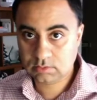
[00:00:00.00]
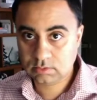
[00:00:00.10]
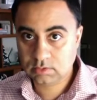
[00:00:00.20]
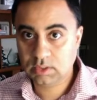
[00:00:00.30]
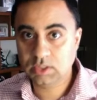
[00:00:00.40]

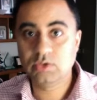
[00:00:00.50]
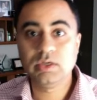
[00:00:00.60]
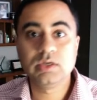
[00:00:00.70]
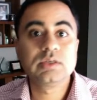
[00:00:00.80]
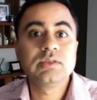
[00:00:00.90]
Can you
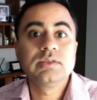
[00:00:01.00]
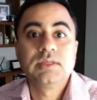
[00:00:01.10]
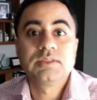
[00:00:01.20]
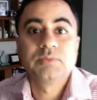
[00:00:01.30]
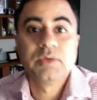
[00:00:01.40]
hear it?
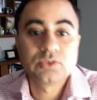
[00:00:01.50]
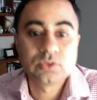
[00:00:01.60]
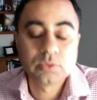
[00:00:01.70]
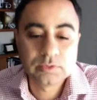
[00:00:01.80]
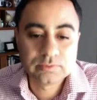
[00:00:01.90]
That's my
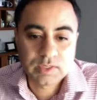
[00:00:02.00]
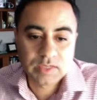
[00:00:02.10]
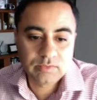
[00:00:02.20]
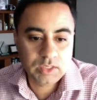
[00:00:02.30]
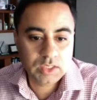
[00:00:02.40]
Drobo
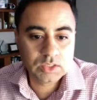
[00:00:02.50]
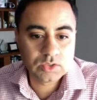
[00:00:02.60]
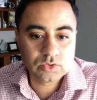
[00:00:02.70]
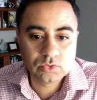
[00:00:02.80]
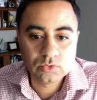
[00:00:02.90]

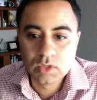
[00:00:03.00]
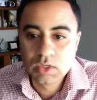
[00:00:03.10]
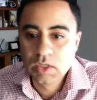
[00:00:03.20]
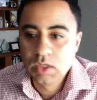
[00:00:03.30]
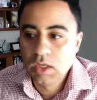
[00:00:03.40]
5N2.
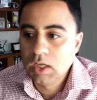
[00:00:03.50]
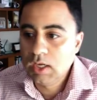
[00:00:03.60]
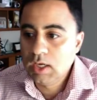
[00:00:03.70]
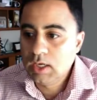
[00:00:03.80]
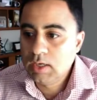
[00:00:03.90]

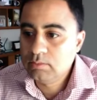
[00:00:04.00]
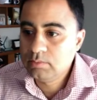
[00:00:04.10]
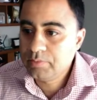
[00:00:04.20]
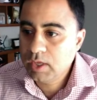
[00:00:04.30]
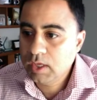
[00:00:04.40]

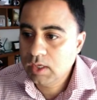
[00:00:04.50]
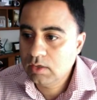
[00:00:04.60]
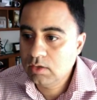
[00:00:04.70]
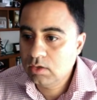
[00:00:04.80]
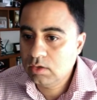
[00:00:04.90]

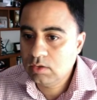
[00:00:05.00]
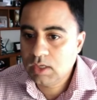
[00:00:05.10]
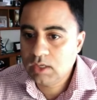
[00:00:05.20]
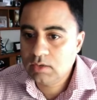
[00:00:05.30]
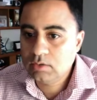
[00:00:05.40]
And
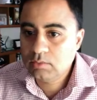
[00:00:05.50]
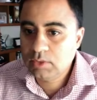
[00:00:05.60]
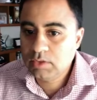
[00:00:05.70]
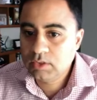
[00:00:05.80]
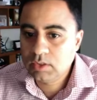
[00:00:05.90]
that
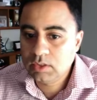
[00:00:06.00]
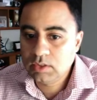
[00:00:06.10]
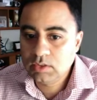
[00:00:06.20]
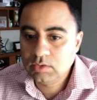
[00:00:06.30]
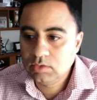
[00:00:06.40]

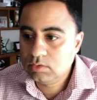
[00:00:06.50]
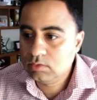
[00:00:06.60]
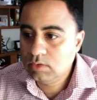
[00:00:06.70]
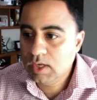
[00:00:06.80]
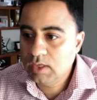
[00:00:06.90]
basically
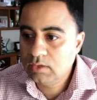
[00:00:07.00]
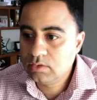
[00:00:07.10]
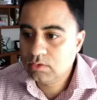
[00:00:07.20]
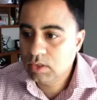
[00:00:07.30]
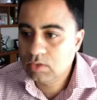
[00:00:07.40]

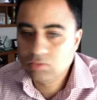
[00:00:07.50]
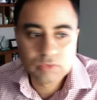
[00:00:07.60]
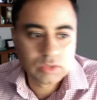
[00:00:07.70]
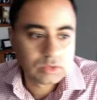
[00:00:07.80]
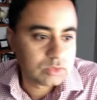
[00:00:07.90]
edits in
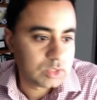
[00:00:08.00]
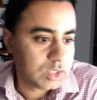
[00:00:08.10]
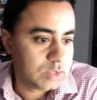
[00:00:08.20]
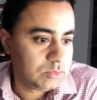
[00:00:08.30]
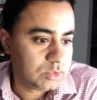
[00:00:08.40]
real
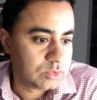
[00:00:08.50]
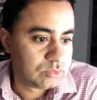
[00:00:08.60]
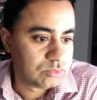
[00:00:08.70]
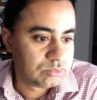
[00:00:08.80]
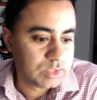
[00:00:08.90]
time. There's
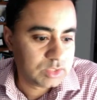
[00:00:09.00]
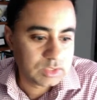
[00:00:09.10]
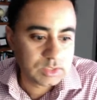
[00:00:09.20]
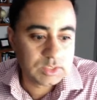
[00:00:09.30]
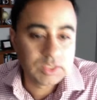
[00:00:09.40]

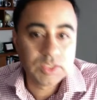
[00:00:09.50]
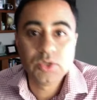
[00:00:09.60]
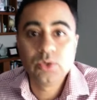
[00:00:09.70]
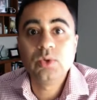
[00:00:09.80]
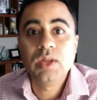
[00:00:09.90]
really
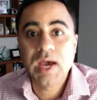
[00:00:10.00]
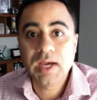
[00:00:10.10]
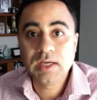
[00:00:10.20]
no lag.